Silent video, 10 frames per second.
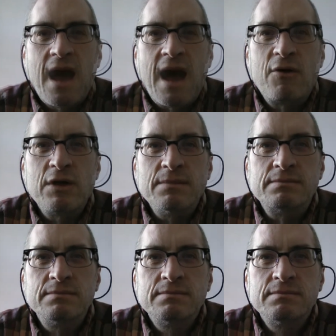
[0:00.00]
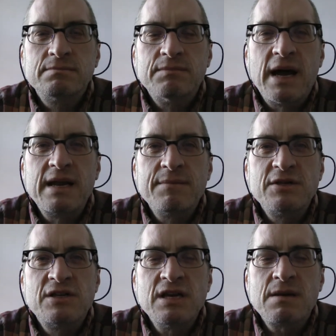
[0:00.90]
Howdy. My name
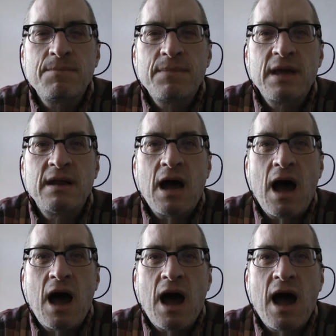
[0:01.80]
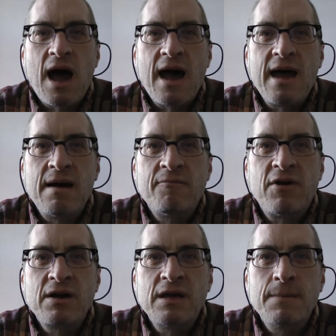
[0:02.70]
is Zeke, and I am
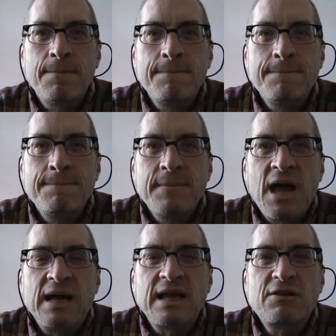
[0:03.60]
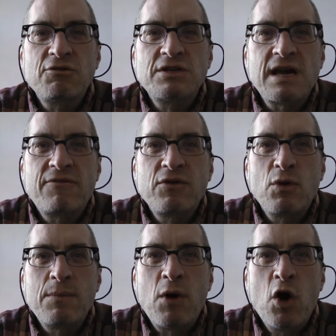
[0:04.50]
funky. I'd like to recite for you
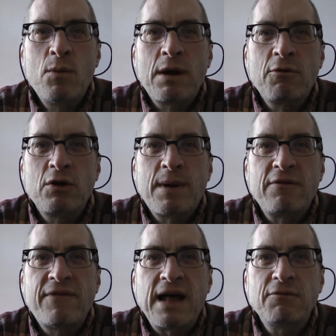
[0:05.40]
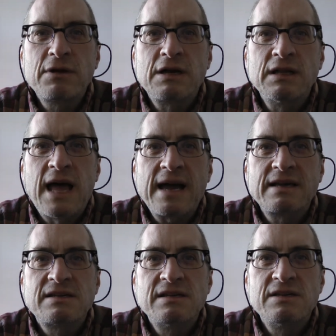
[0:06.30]
a poem I wrote about Valerie
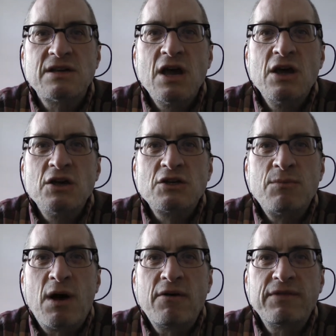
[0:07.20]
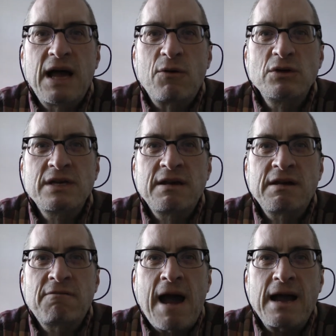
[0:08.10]
Kolakis's Small Flowers
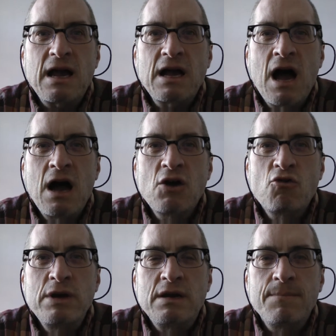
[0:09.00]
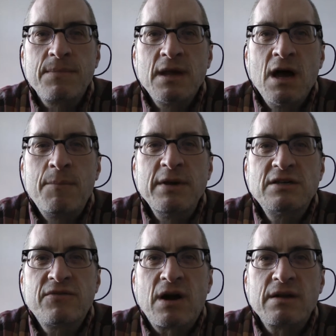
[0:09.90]
Crack Concrete, a
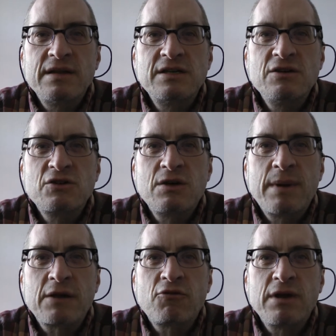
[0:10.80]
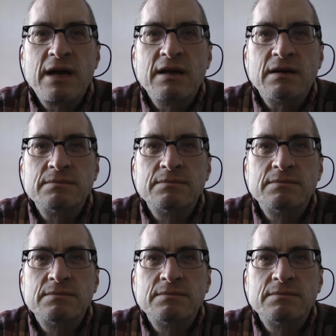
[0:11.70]
piece of art in this year's Quebec Triennial.